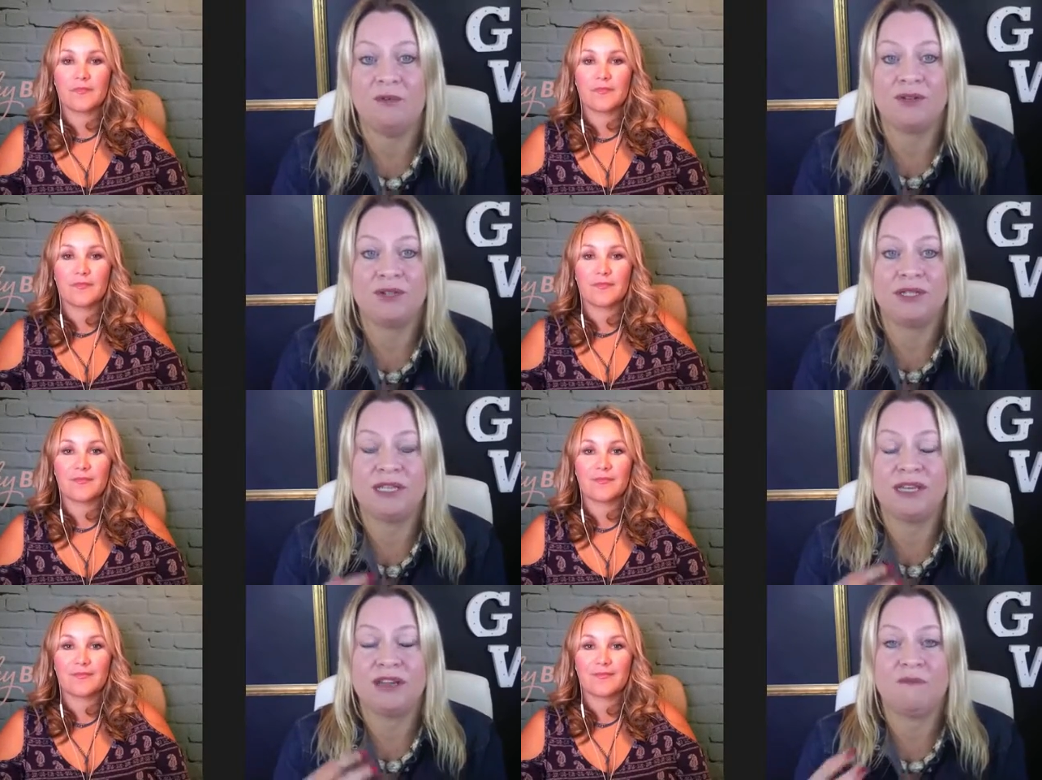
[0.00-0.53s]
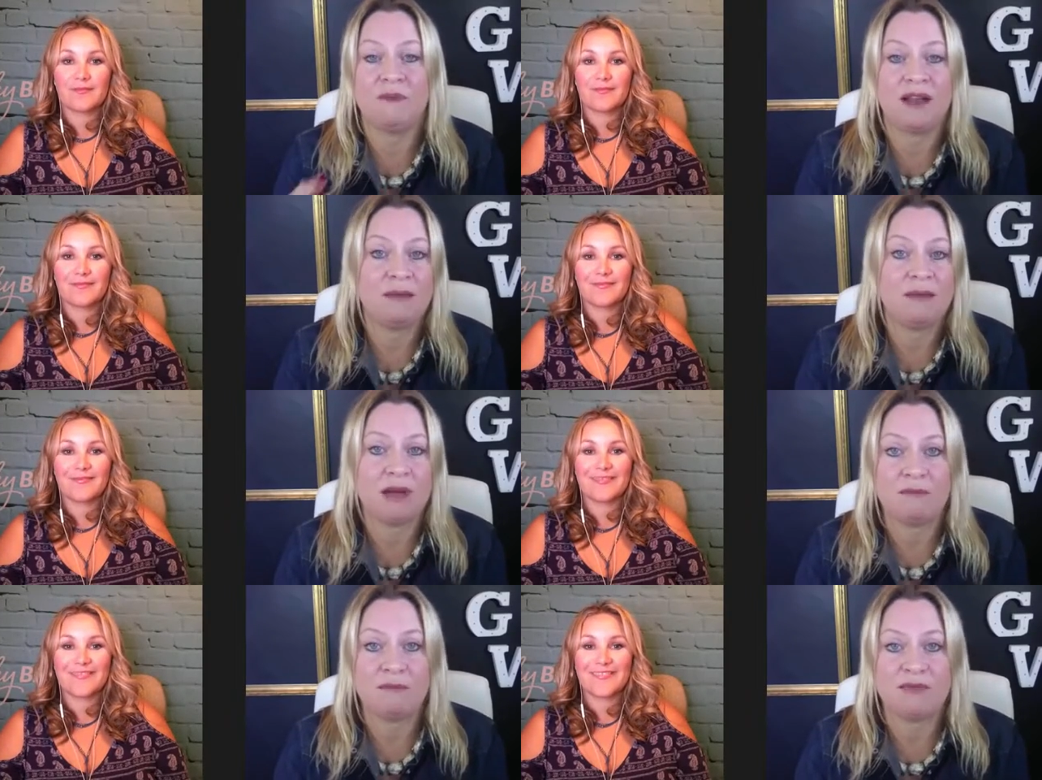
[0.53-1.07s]
Speaker 1: positive money
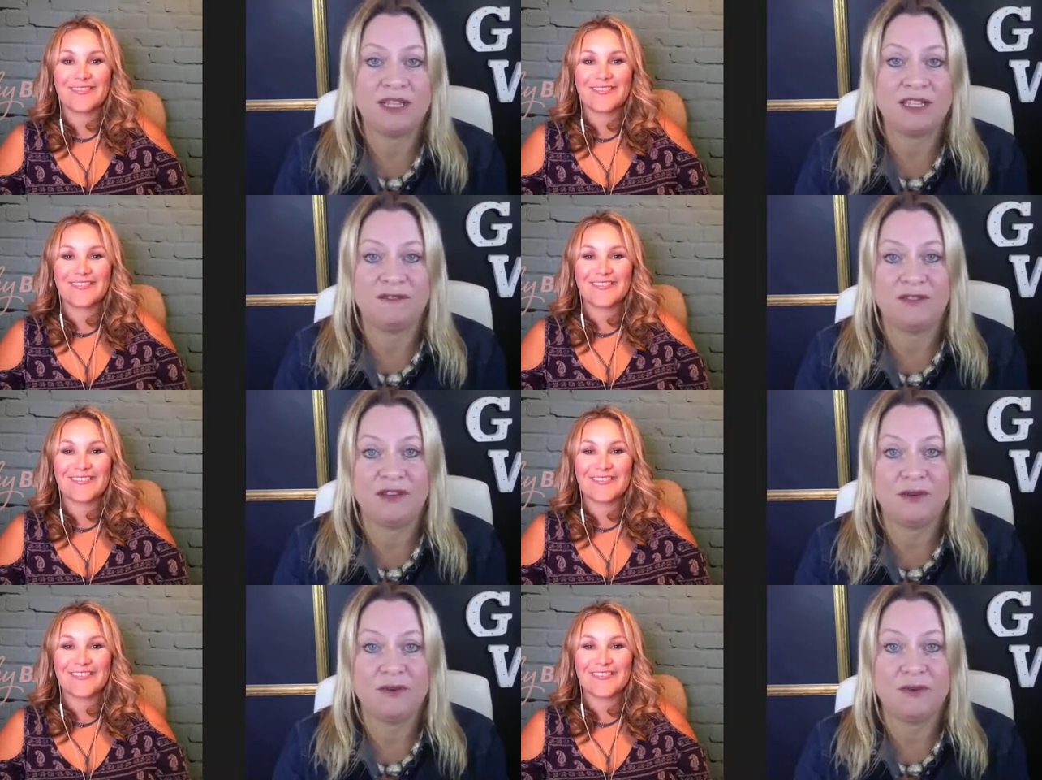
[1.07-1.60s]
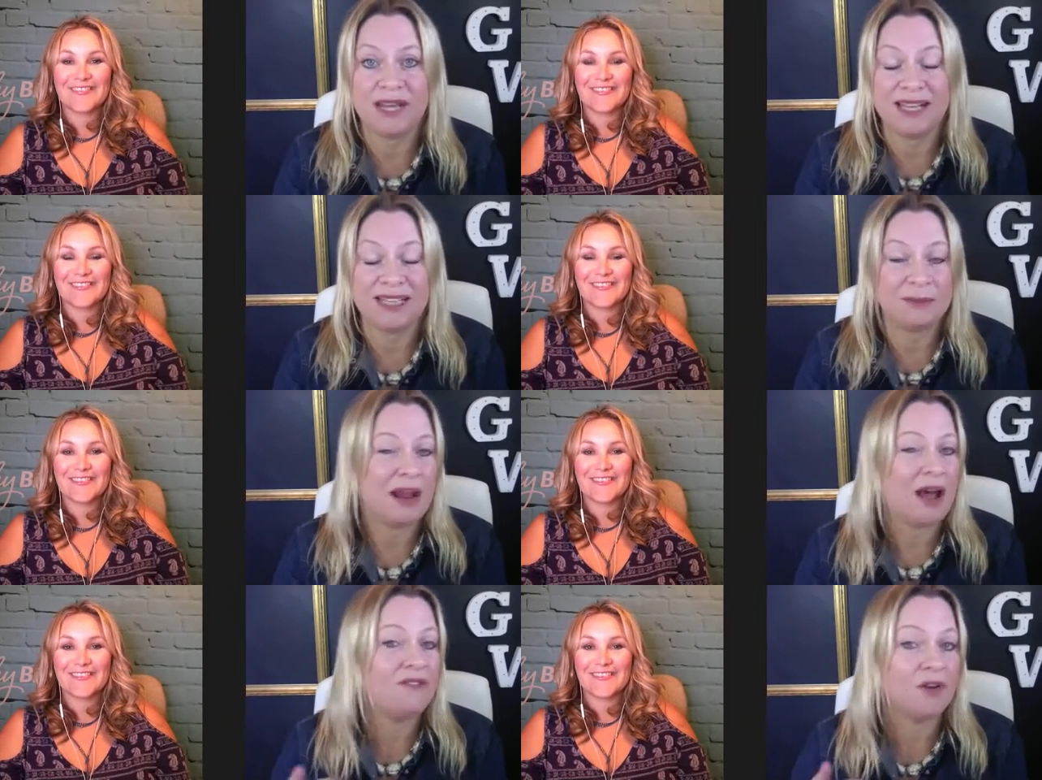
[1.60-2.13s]
memories for your kids i
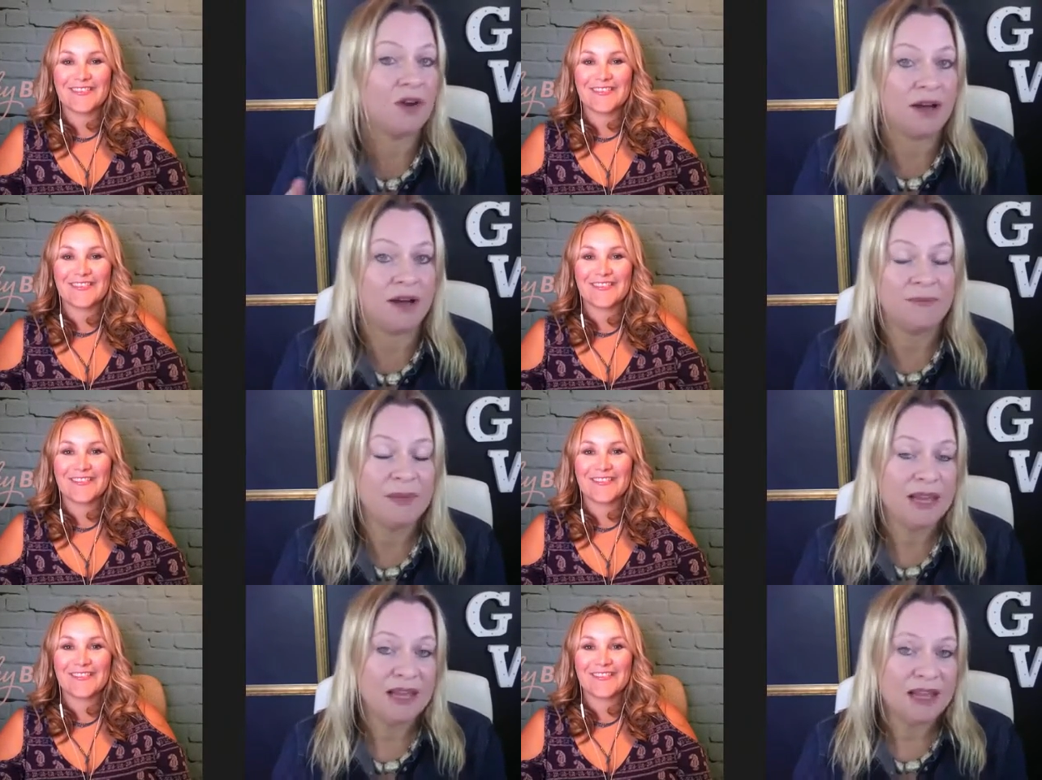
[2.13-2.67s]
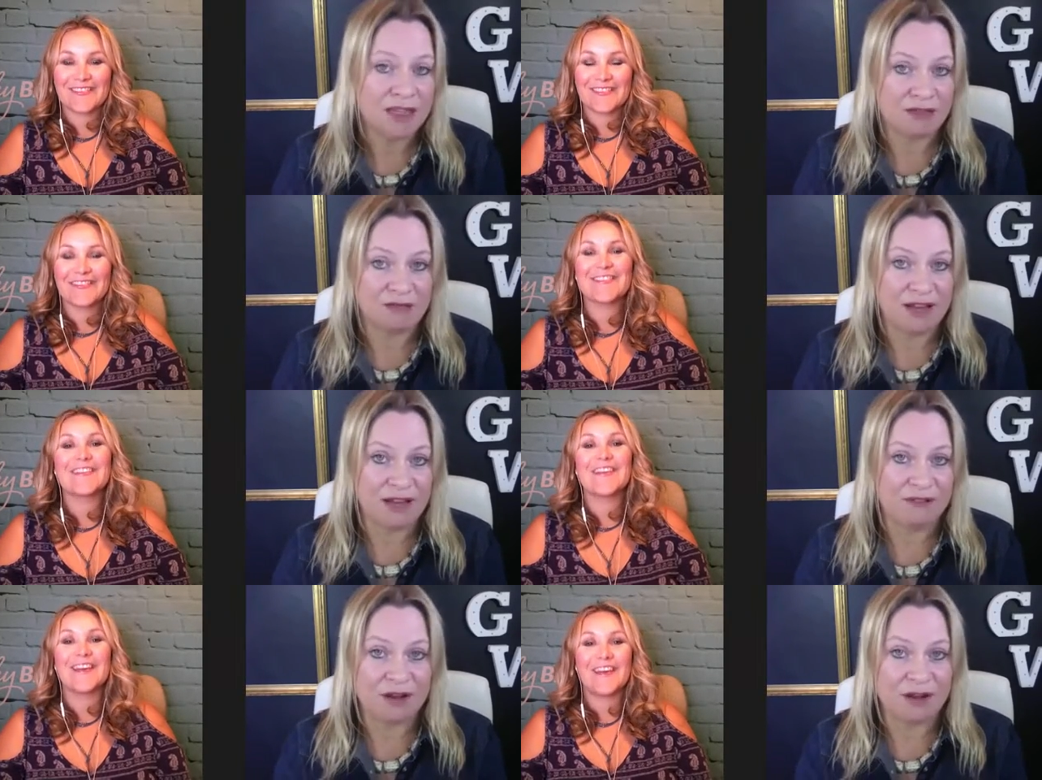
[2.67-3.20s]
mean i've got a
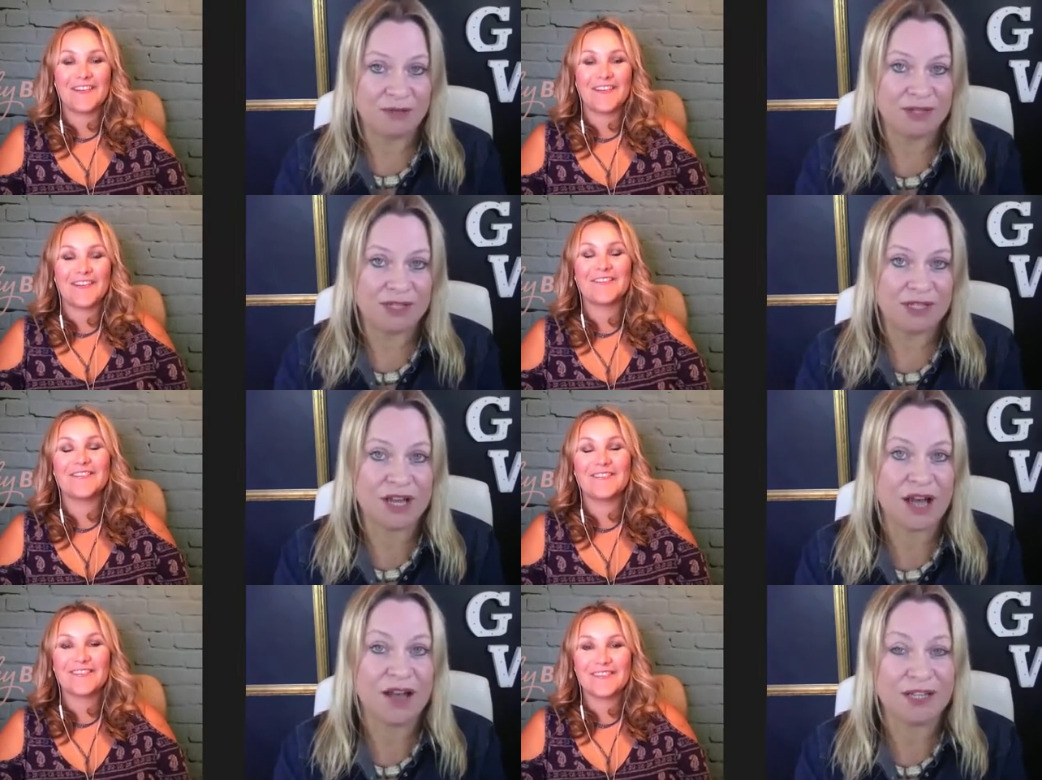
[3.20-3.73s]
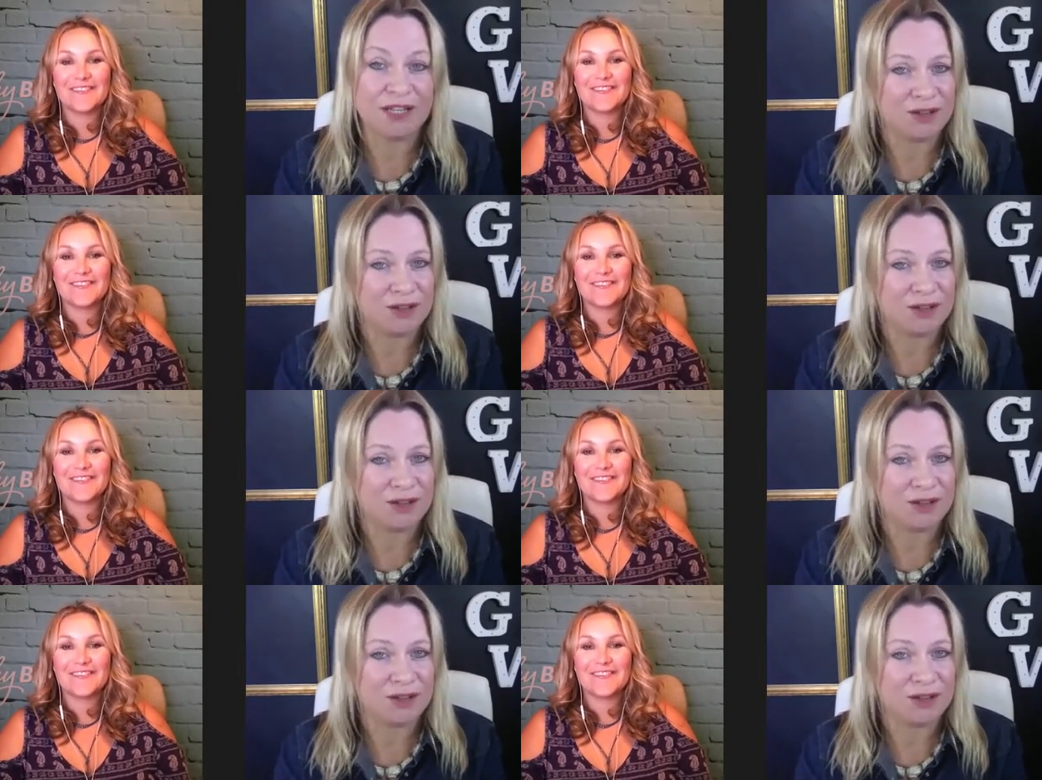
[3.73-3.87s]
three year old son. So